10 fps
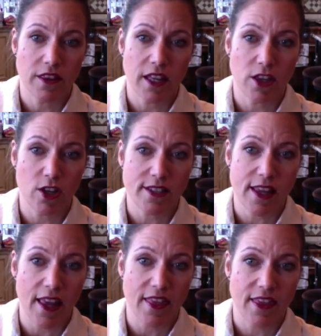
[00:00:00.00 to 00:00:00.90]
that looks
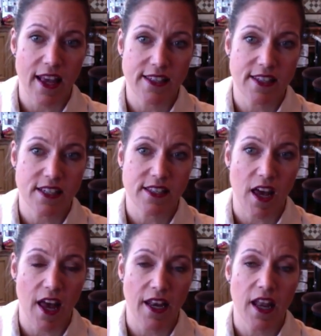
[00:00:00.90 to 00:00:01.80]
like, has this
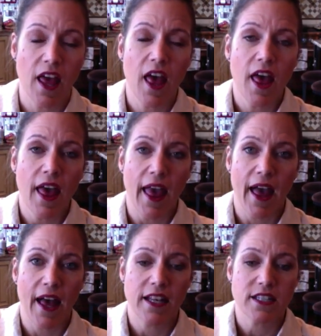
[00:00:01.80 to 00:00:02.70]
design,
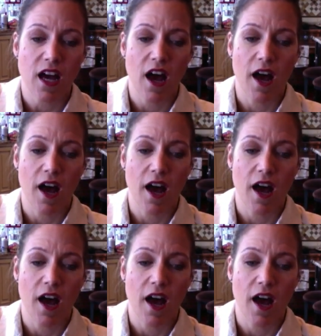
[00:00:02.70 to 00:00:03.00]
and